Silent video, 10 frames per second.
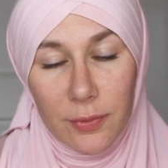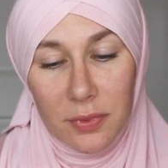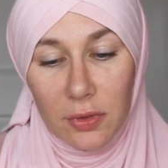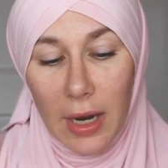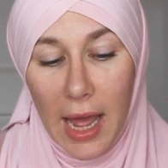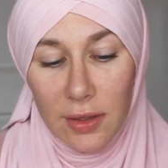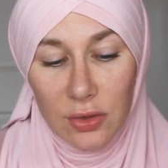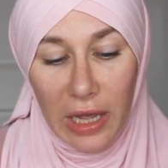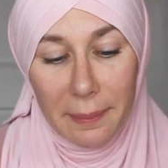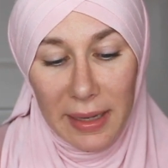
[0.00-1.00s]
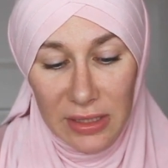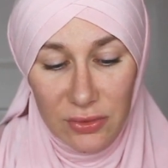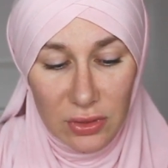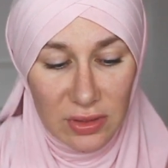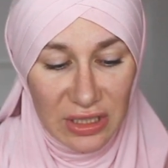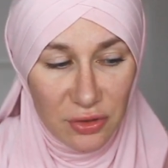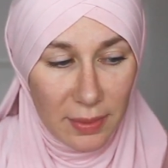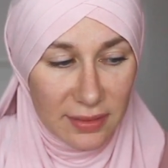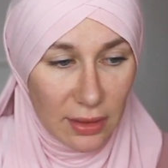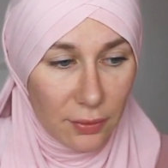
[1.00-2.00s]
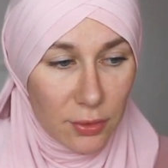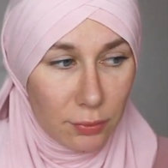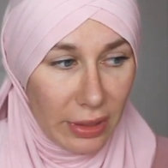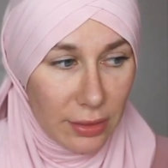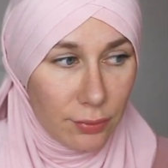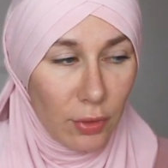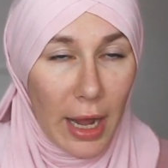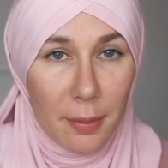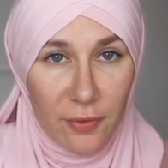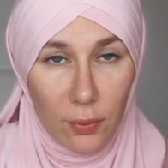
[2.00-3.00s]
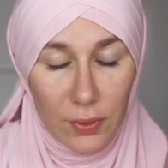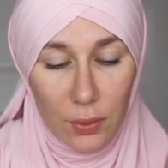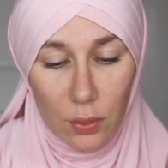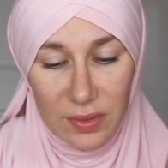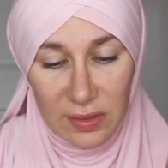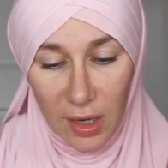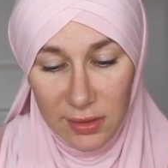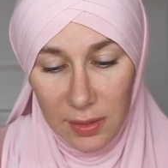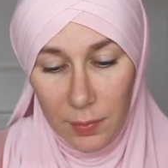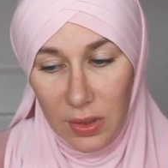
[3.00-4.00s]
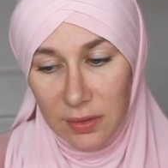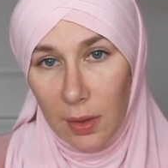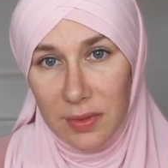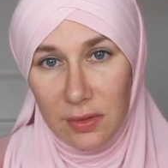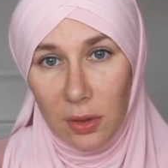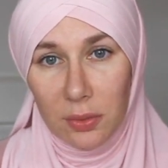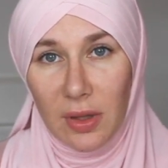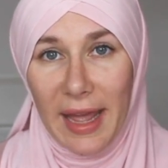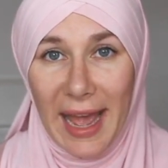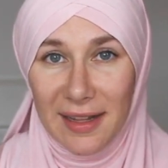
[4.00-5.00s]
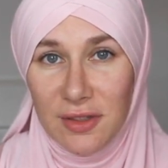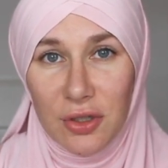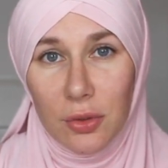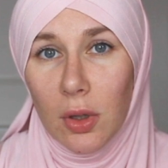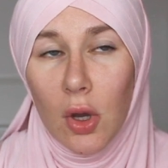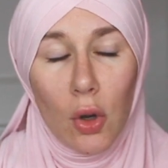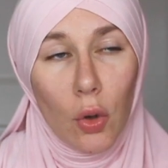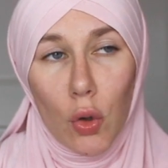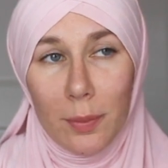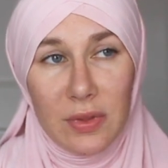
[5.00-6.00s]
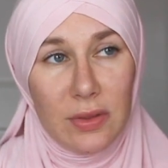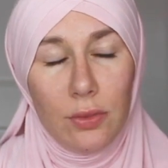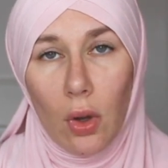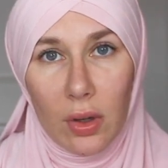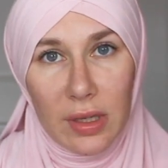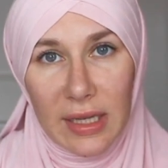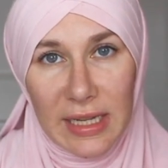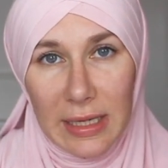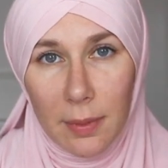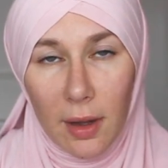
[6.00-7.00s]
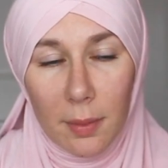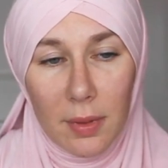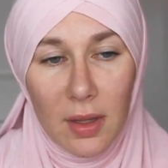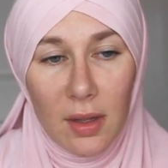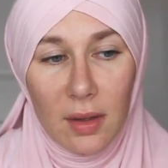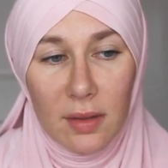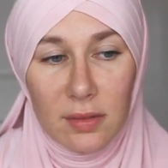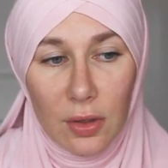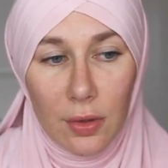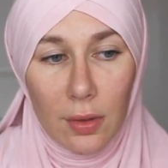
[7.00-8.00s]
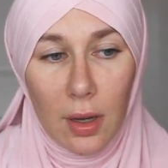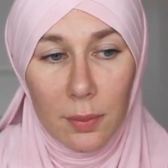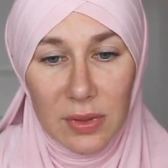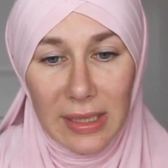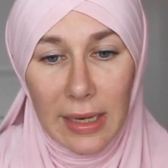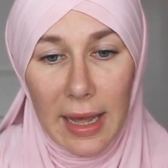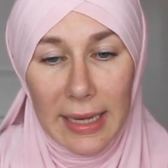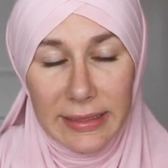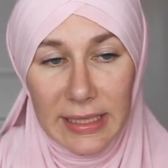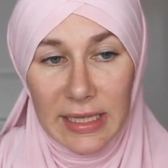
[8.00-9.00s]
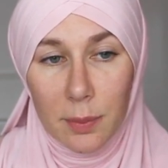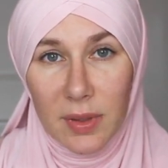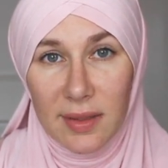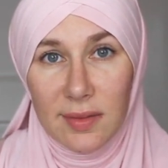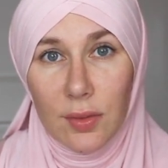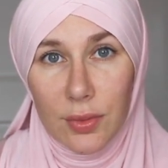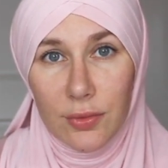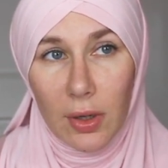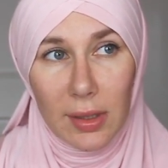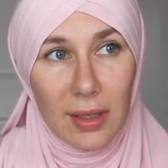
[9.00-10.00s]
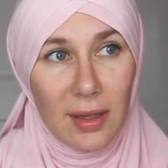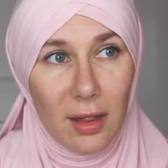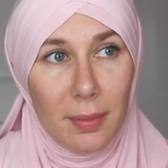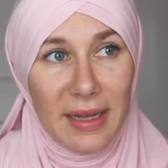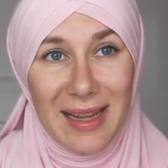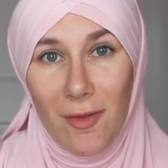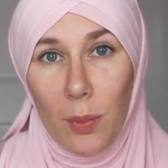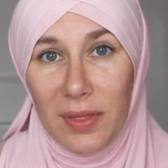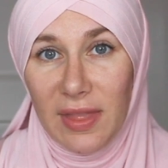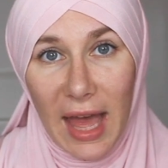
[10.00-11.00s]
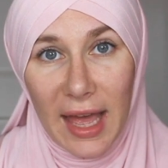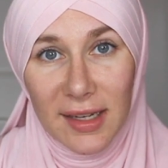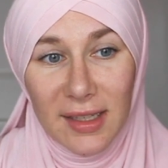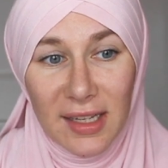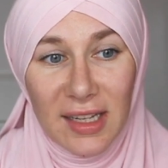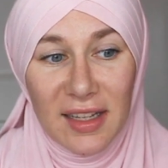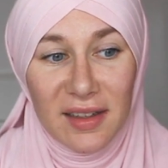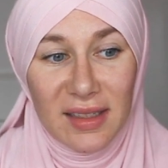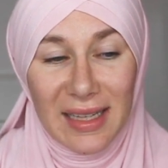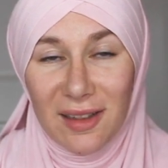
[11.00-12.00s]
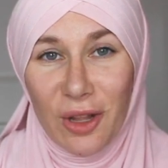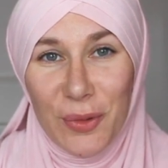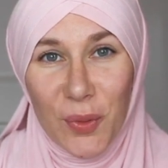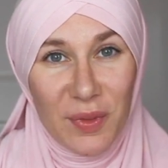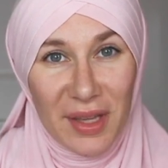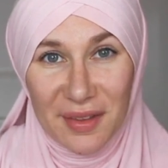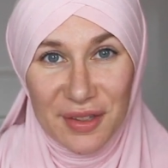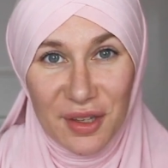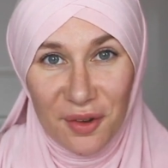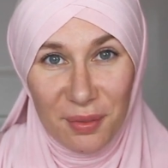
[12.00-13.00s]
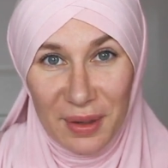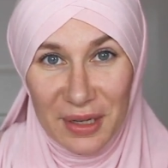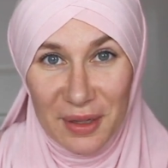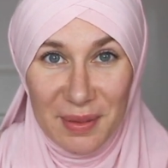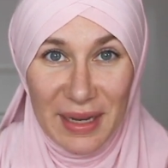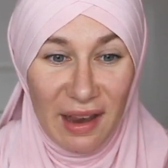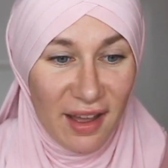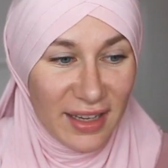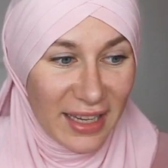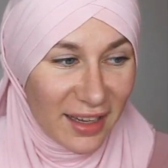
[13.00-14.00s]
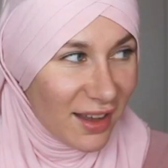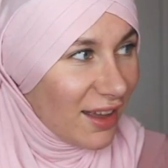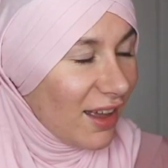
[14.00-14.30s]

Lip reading: from scratch, I managed to teach myself to read and write before the course started because I was told that I had to, or I'm just not going to keep up. So alhamdulillah I did, but I still struggle a little bit even with that, let alone all the other stuff we're going to be learning.